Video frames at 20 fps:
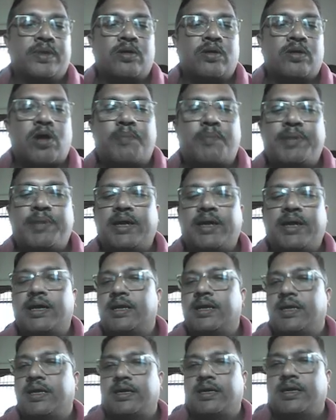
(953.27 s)

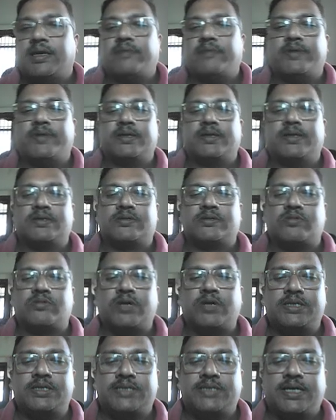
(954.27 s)
optically if it is a
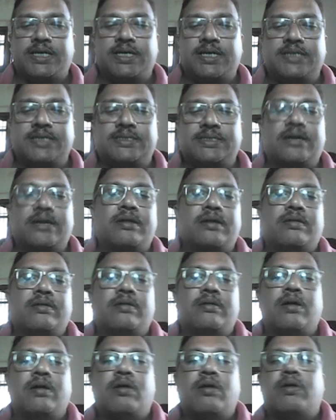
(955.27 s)
solid state laser,
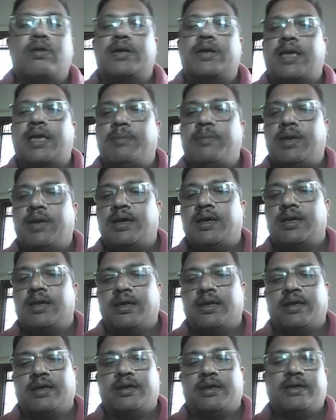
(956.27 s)
or
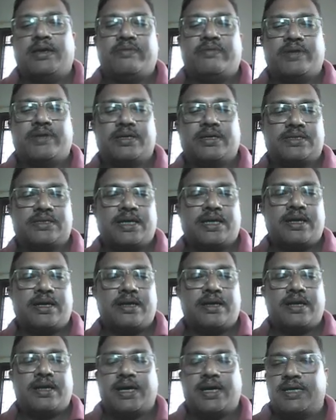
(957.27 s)
chemically if it is a
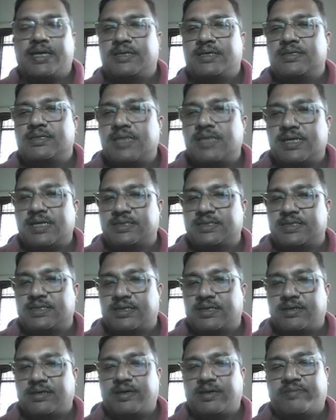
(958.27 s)
dye laser,
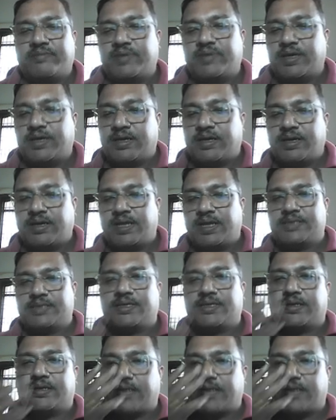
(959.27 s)
if the laser, the